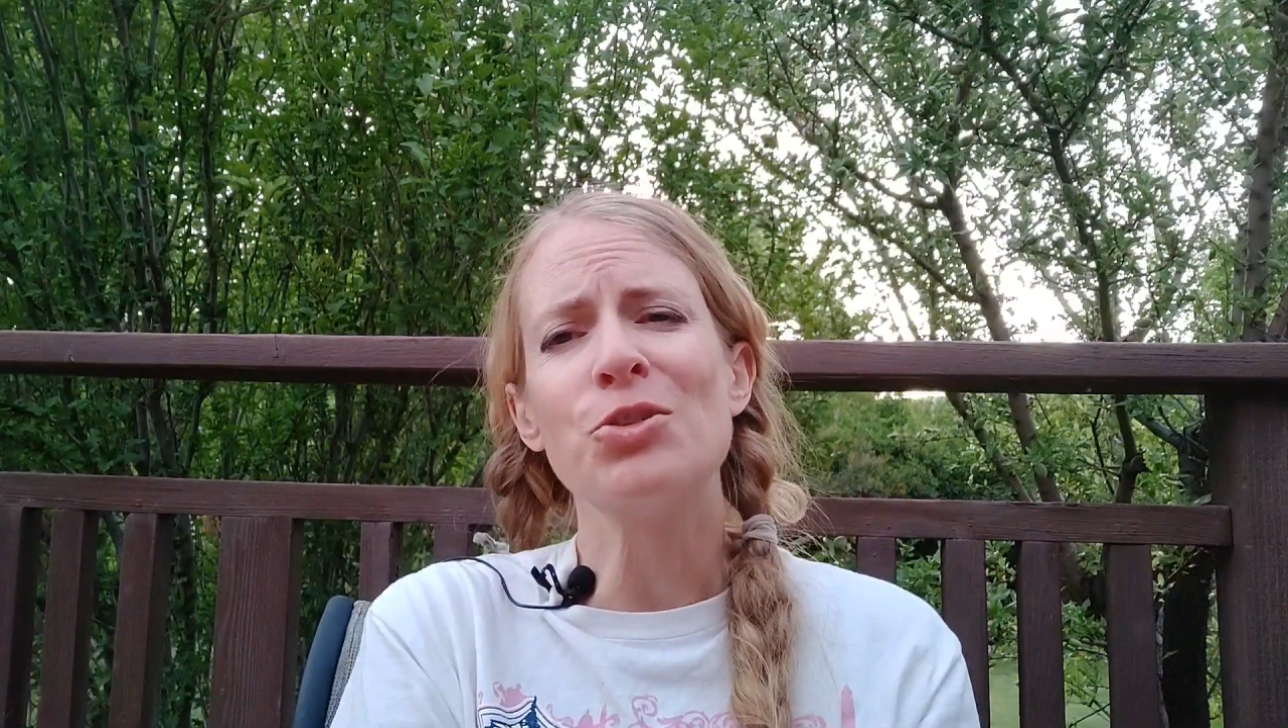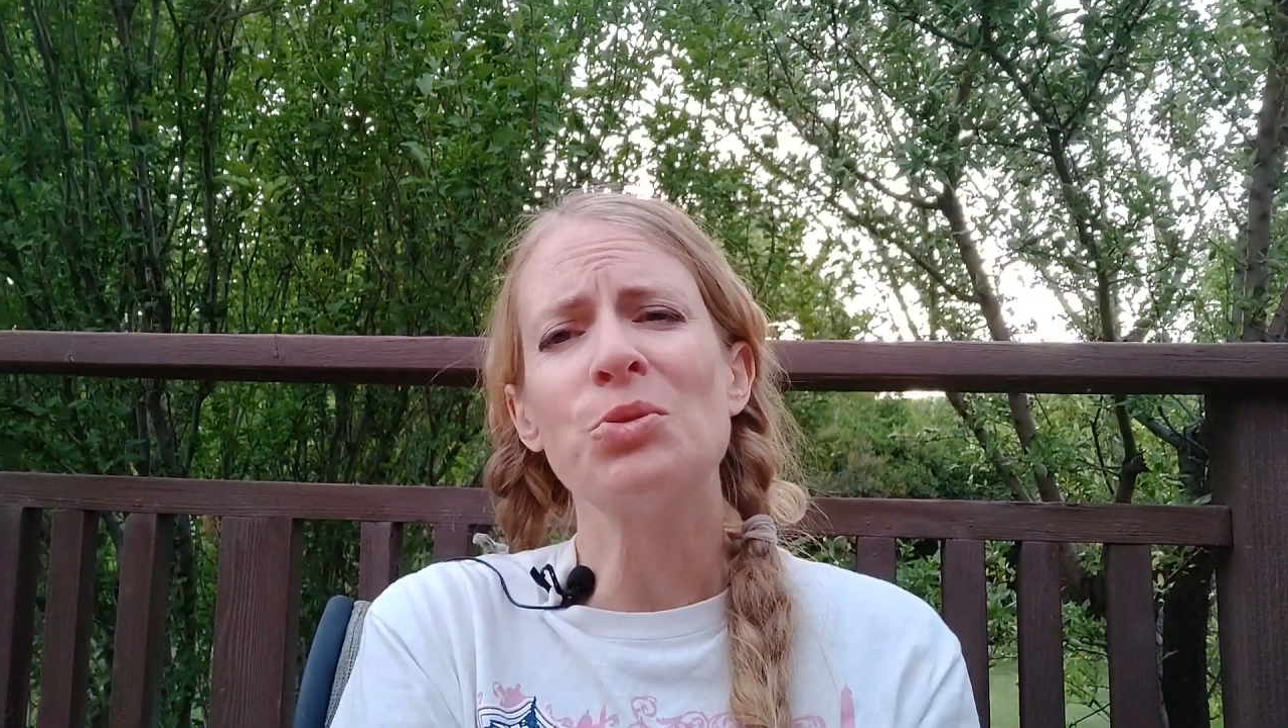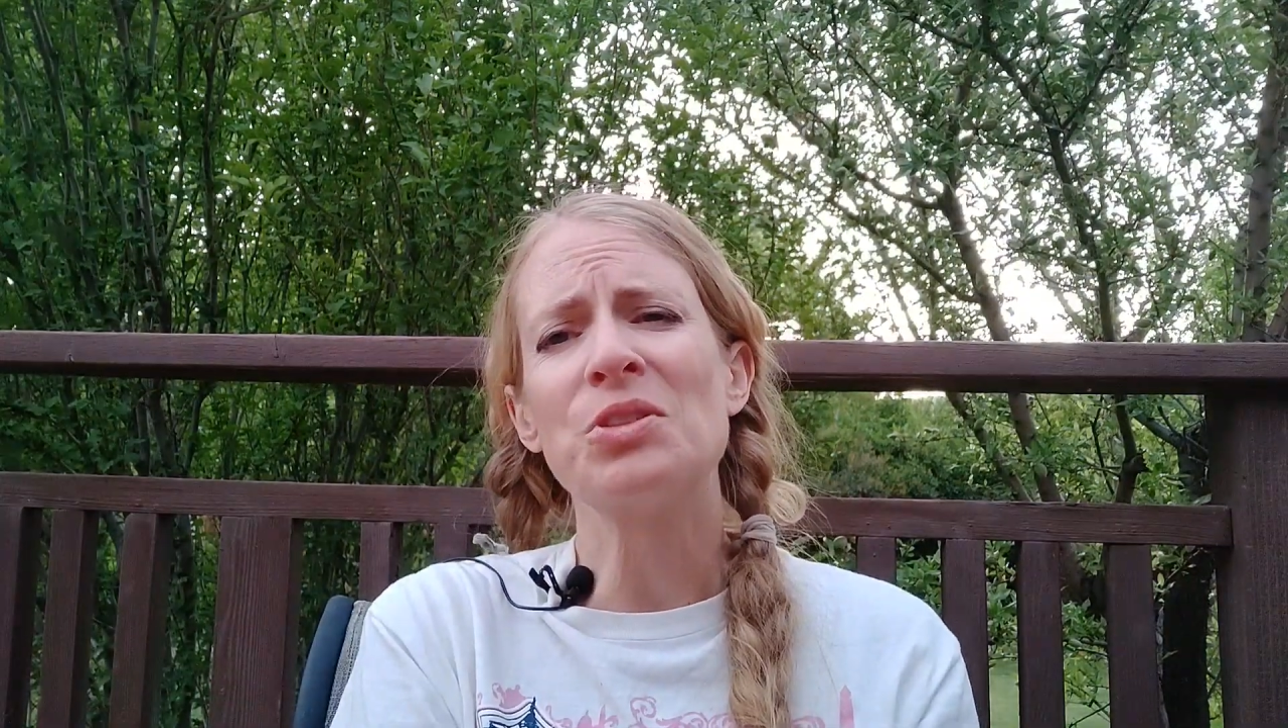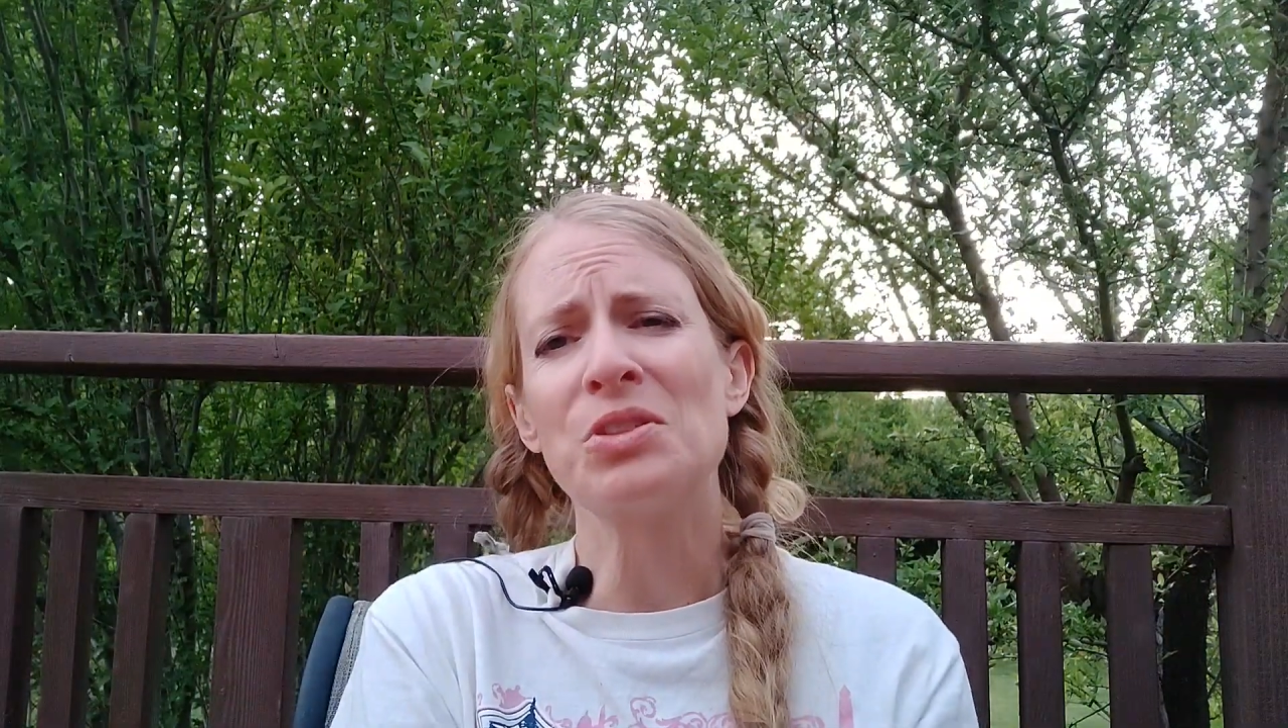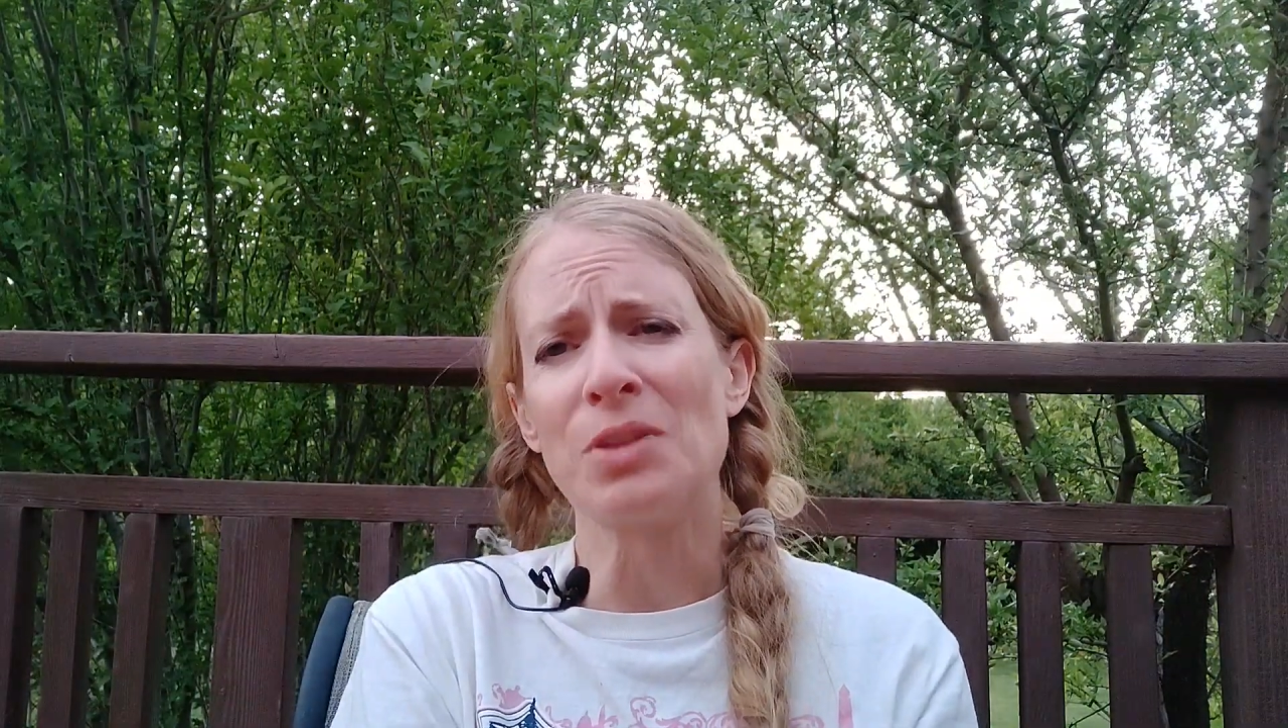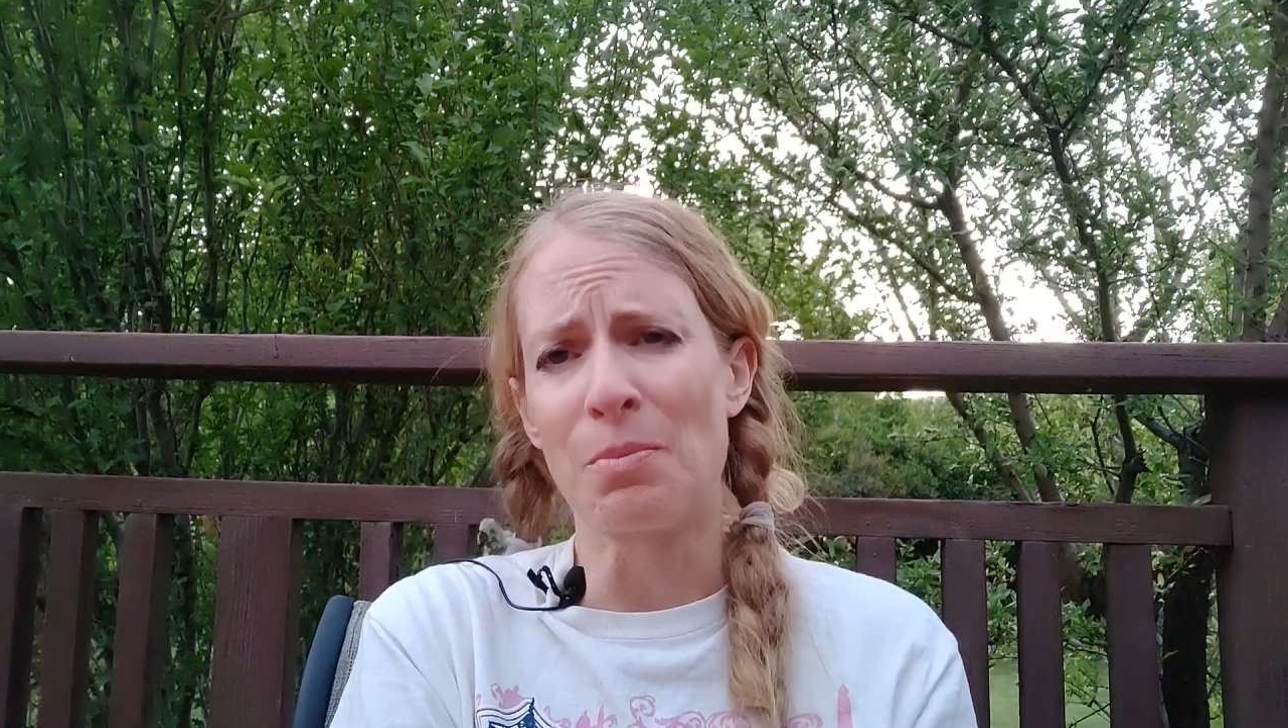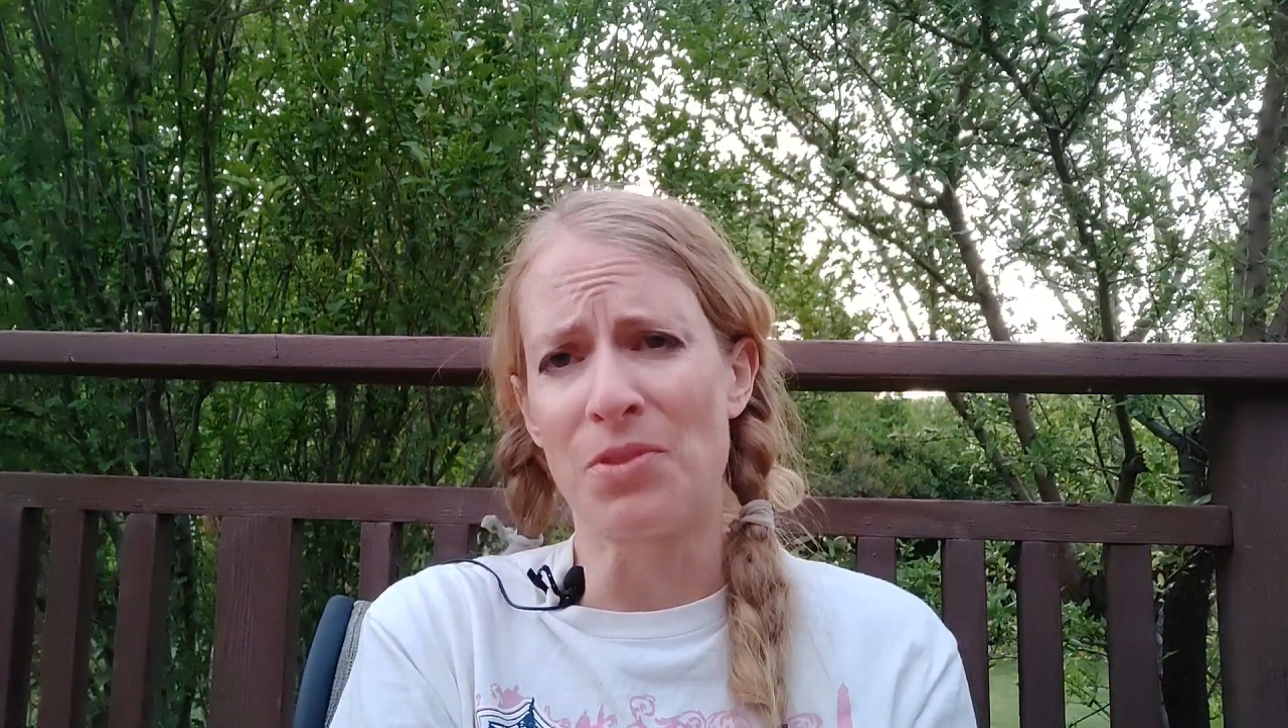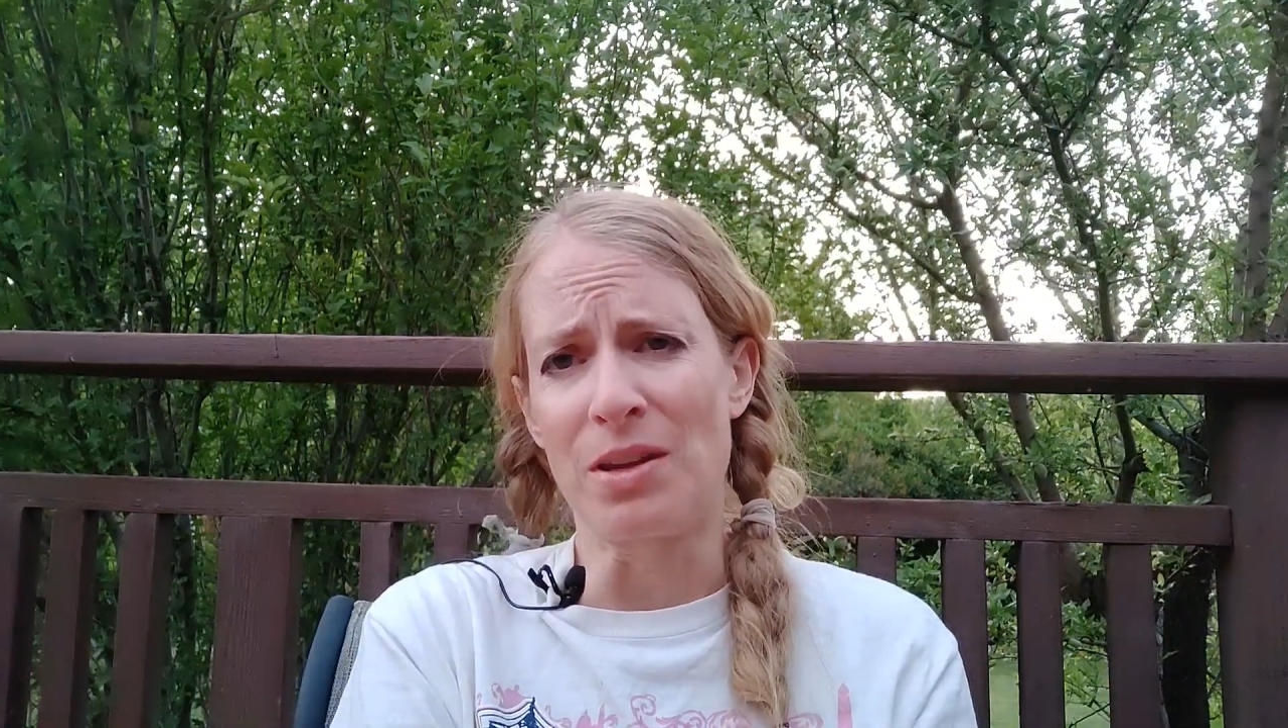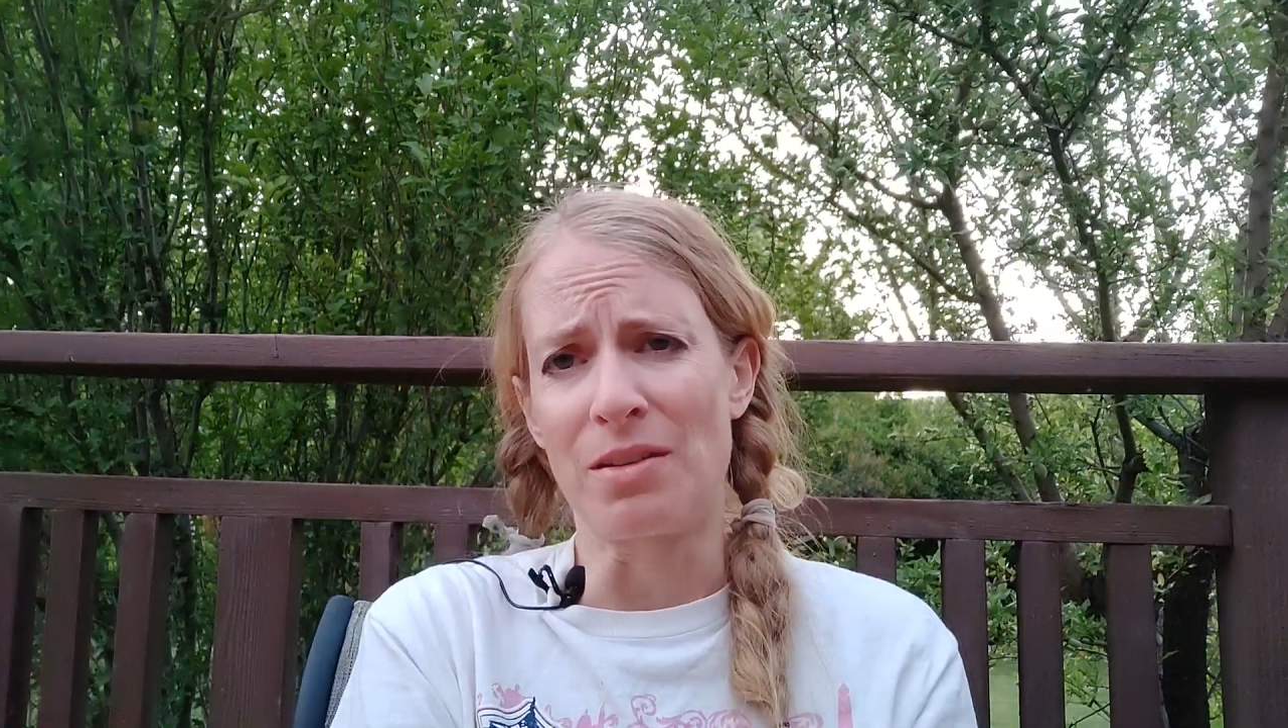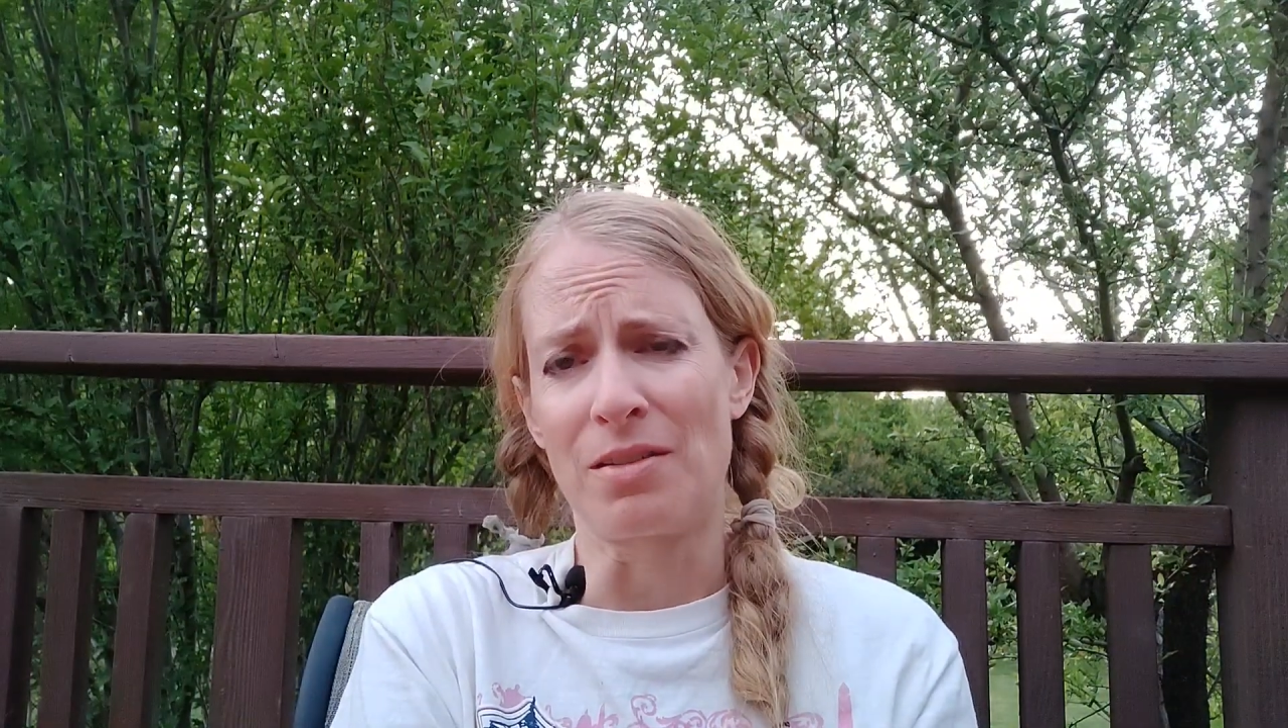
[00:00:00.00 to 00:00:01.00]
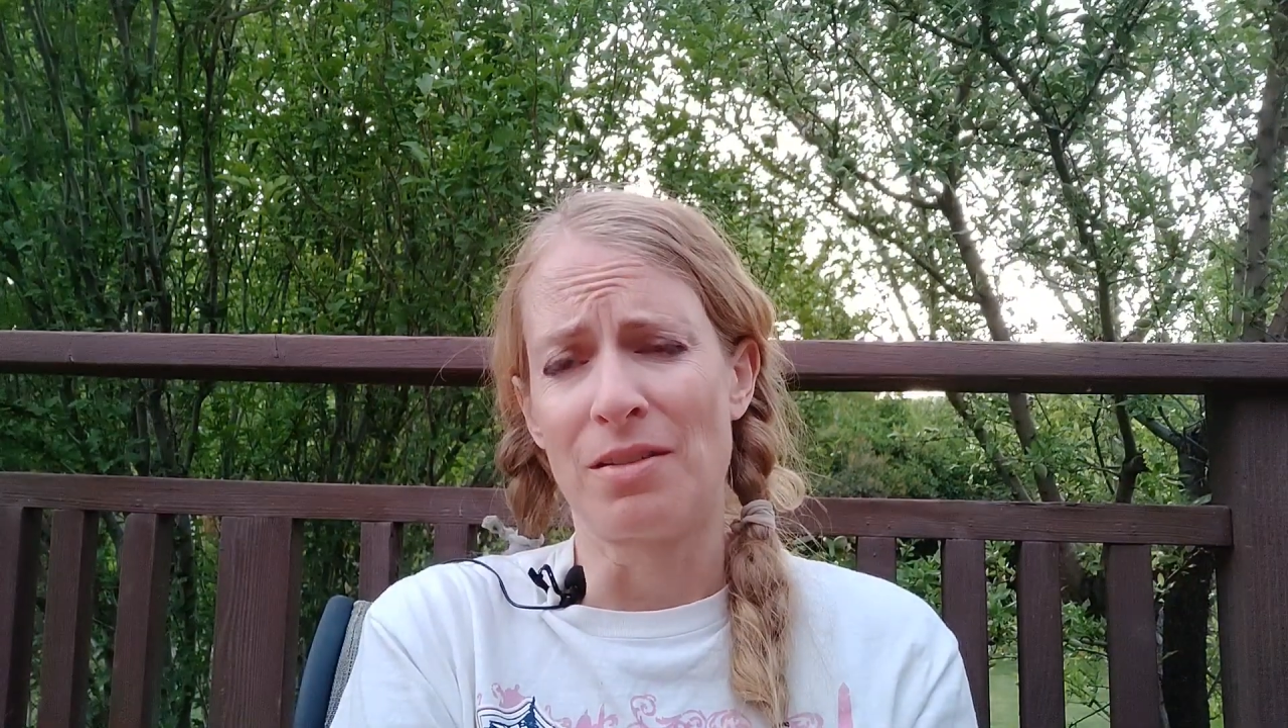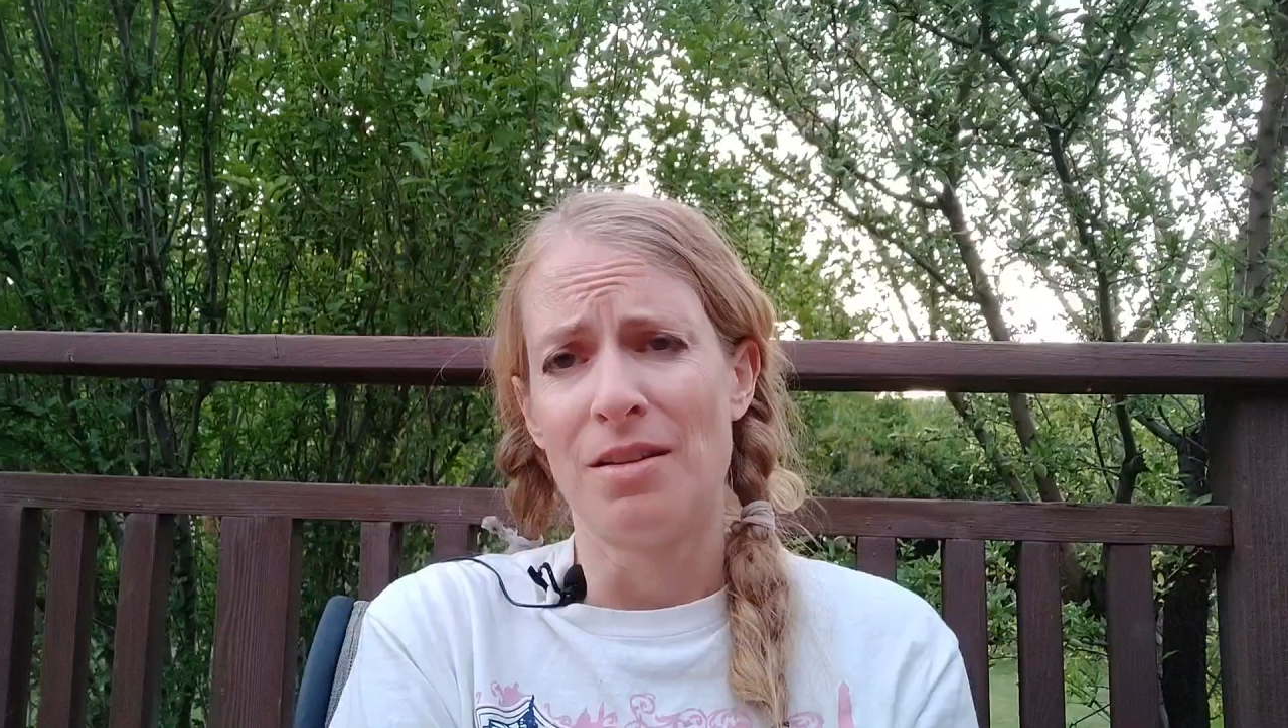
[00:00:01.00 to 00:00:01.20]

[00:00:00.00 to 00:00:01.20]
do something.